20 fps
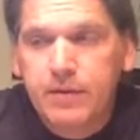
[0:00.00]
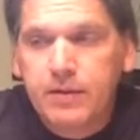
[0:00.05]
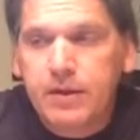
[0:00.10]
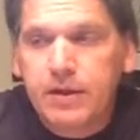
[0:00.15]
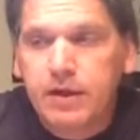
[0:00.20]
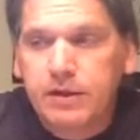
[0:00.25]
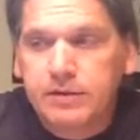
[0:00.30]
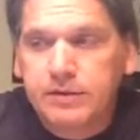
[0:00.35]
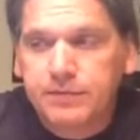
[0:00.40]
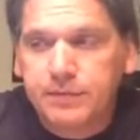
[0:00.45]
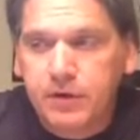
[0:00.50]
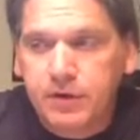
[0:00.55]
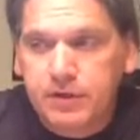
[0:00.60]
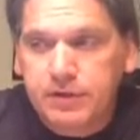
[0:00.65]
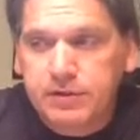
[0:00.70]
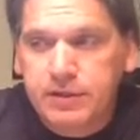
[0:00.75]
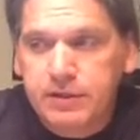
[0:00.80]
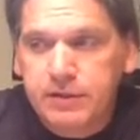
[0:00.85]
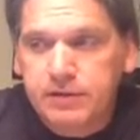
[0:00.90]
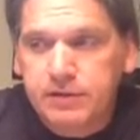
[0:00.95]
Because in
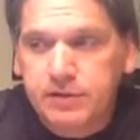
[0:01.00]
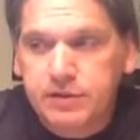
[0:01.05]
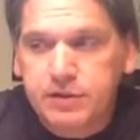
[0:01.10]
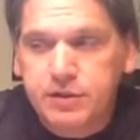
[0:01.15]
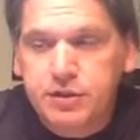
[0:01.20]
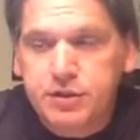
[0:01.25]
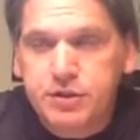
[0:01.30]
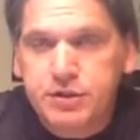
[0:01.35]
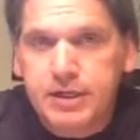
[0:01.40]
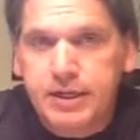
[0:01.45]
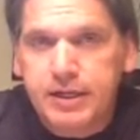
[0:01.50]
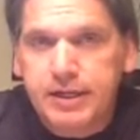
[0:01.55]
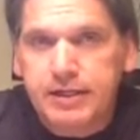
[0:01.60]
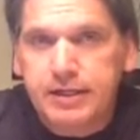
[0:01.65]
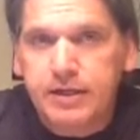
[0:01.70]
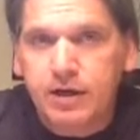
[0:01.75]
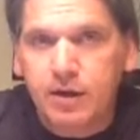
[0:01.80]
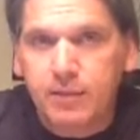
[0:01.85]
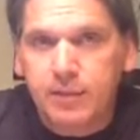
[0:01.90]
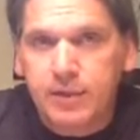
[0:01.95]
photosynthesis you
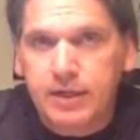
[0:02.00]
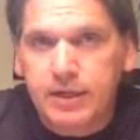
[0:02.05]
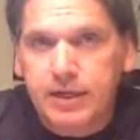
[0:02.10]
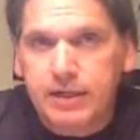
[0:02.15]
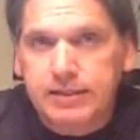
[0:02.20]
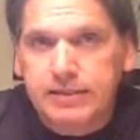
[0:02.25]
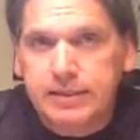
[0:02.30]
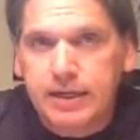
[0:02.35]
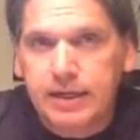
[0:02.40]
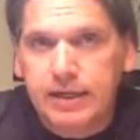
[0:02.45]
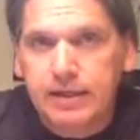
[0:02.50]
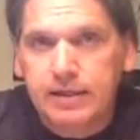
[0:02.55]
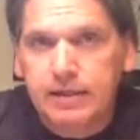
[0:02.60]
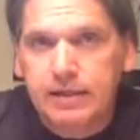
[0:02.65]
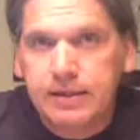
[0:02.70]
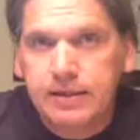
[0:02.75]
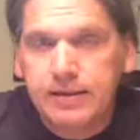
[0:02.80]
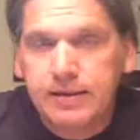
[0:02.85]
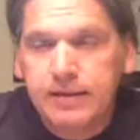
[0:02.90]
take carbon dioxide